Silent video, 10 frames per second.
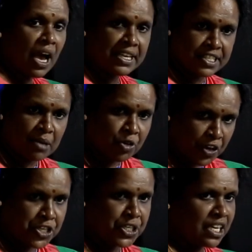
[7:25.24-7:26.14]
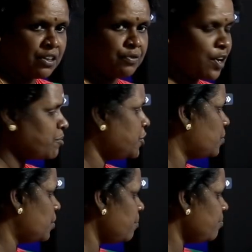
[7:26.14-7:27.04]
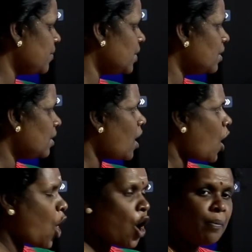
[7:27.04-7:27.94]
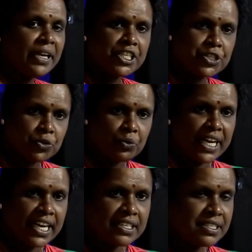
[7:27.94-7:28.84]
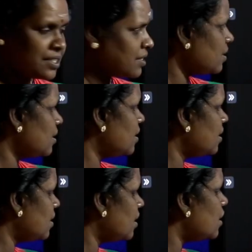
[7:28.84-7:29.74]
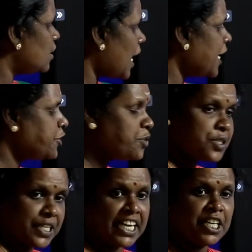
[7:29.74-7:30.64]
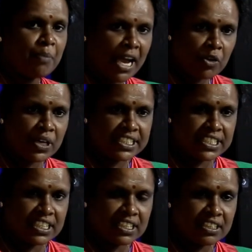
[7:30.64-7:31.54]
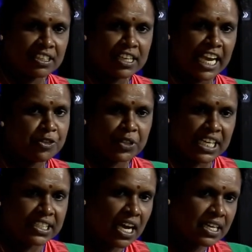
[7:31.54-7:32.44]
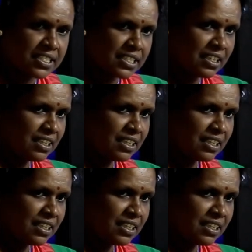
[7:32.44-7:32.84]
ask some question from you. How many students like to study biology? Can you tell the answer?